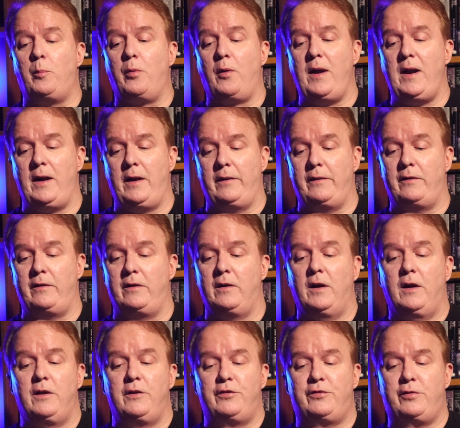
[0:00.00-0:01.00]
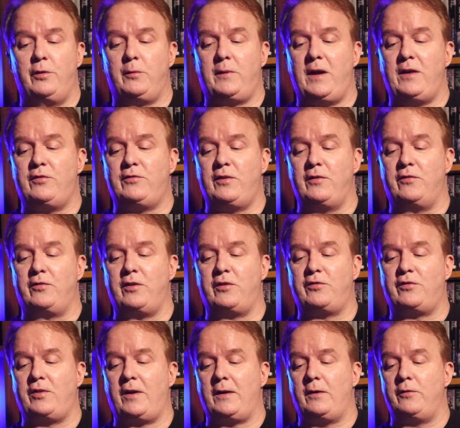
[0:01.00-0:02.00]
brand, showcased in
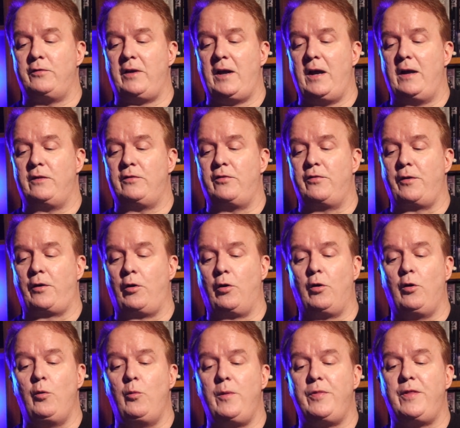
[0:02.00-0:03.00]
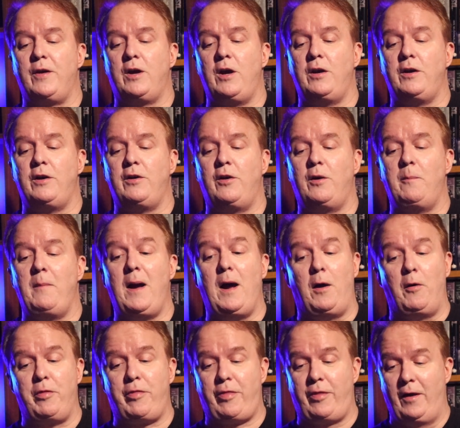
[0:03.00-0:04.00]
such titles as The Girl with the Gun in Her
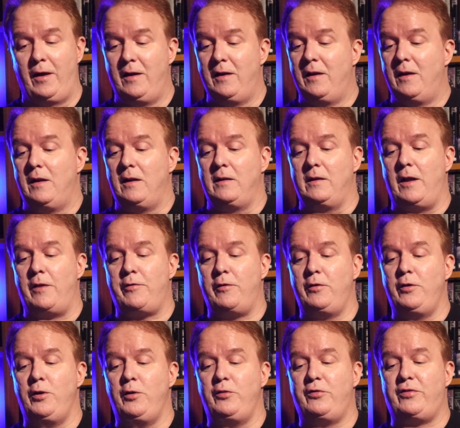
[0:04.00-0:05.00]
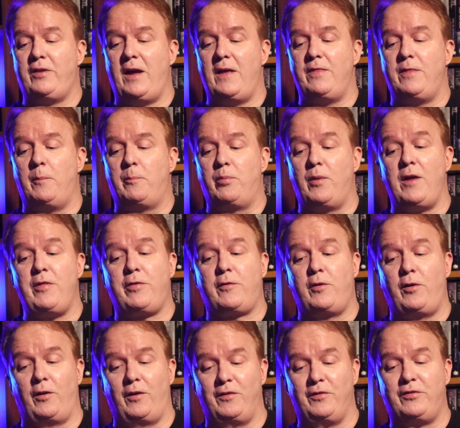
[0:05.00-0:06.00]
Mouth, Leather Noose, and The Breath
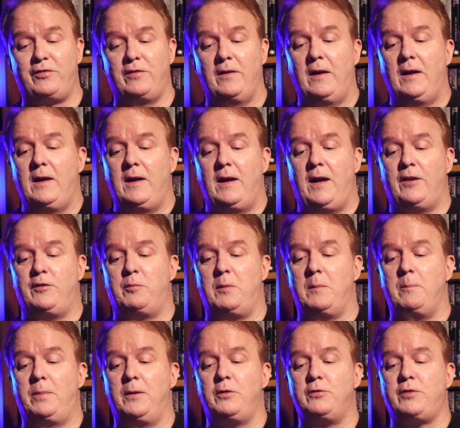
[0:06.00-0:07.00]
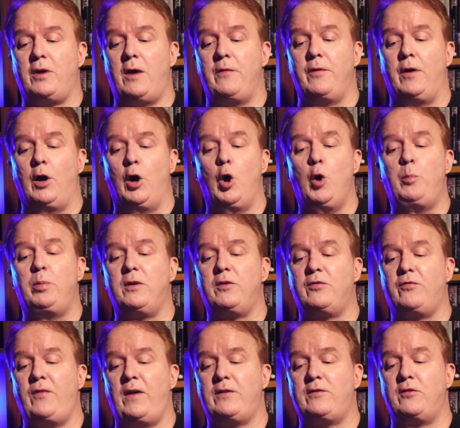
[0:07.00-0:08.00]
Curse, has been built on the
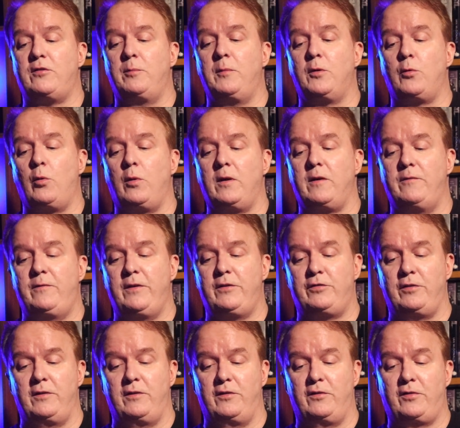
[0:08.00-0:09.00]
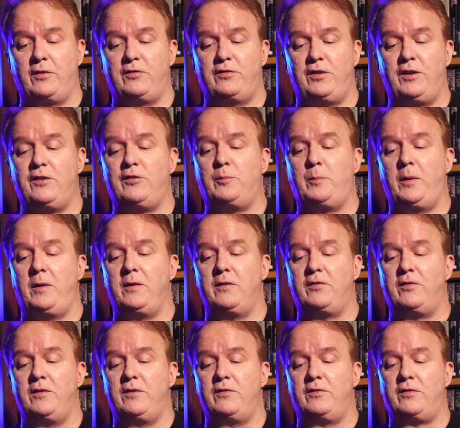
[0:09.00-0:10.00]
hopeless phantasmagoric visions she
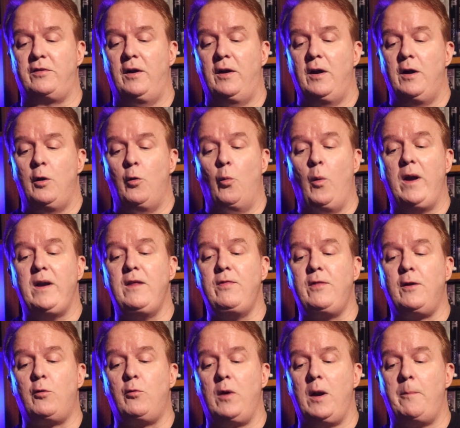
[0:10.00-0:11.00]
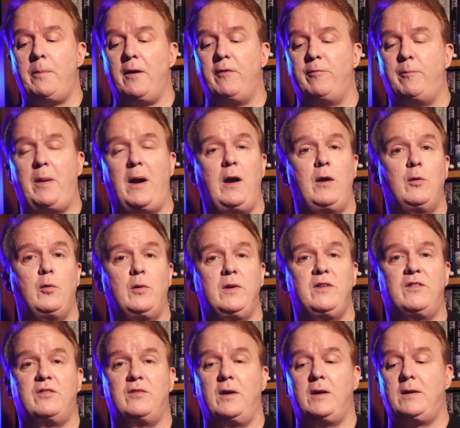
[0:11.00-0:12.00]
experiences when in the grip of
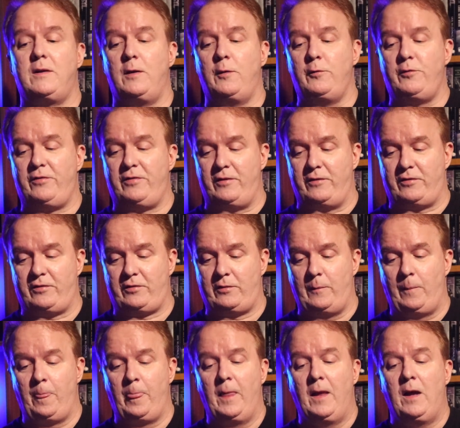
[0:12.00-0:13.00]
paranoid psychosis.